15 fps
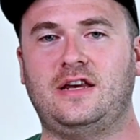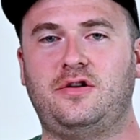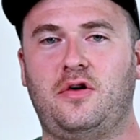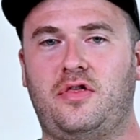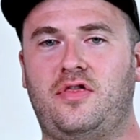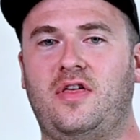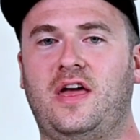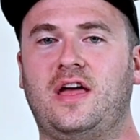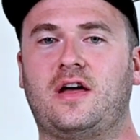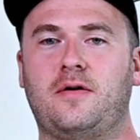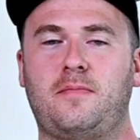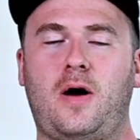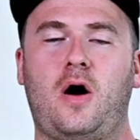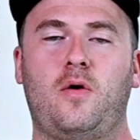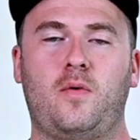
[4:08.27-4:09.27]
to think
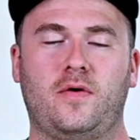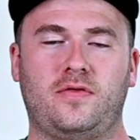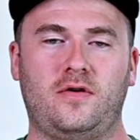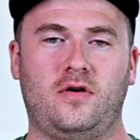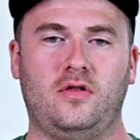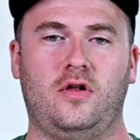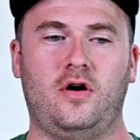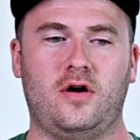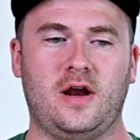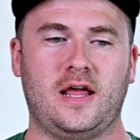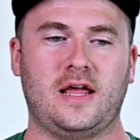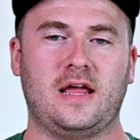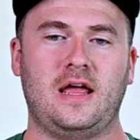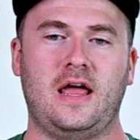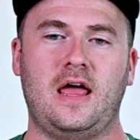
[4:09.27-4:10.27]
about what they're
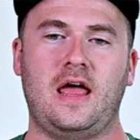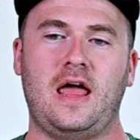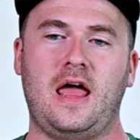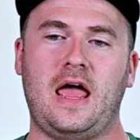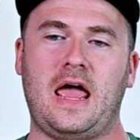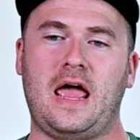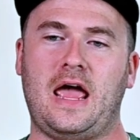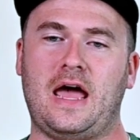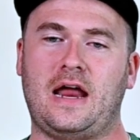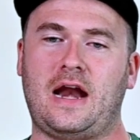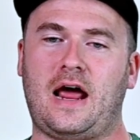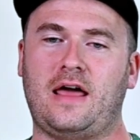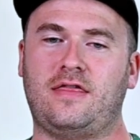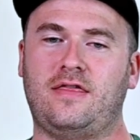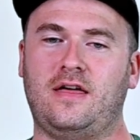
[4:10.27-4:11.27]
learning. And
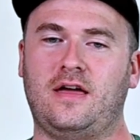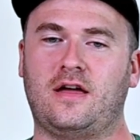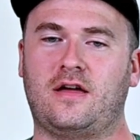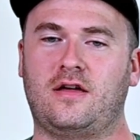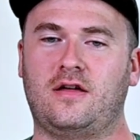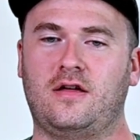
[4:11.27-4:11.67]
I think